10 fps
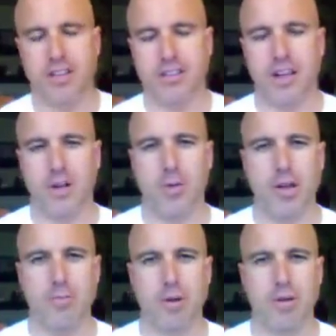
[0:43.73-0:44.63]
It's not
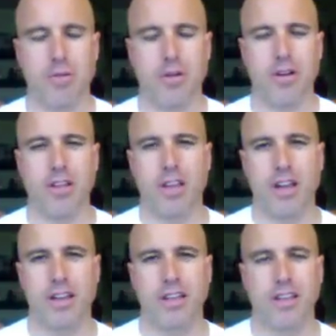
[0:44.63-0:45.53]
quite beer 30
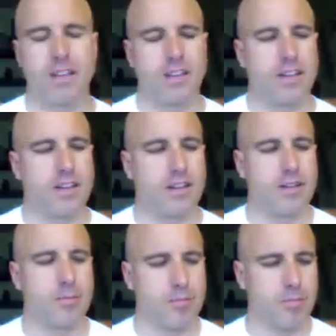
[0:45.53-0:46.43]
yet,
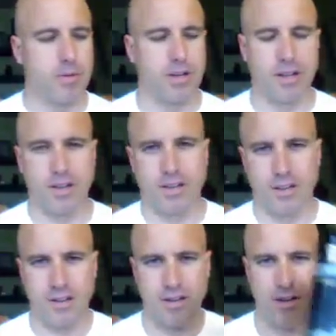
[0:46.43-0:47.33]
but
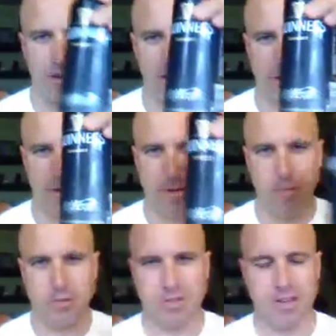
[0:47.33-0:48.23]
I'm
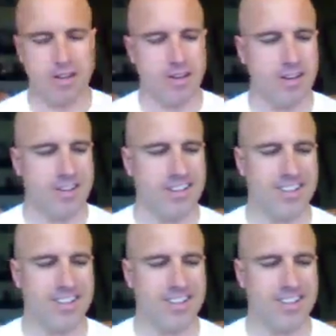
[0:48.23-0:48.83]
almost there.